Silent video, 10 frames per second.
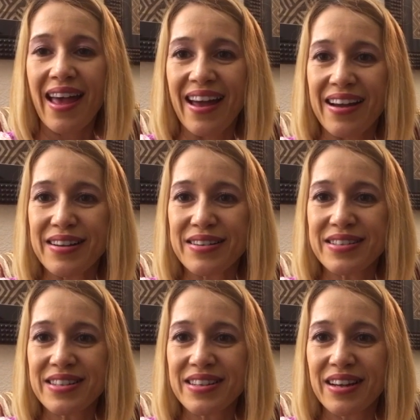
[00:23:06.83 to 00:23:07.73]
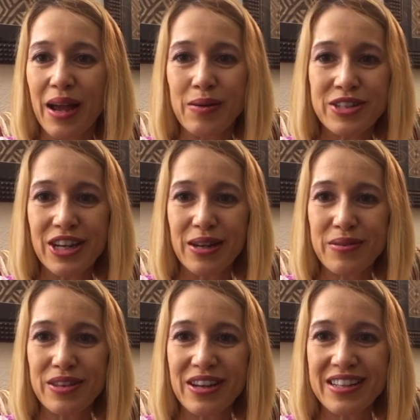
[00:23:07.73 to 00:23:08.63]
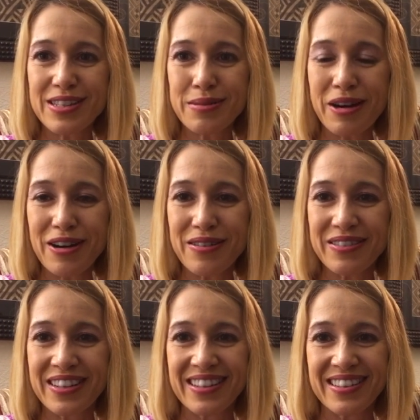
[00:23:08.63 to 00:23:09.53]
and I will check in with you guys tomorrow.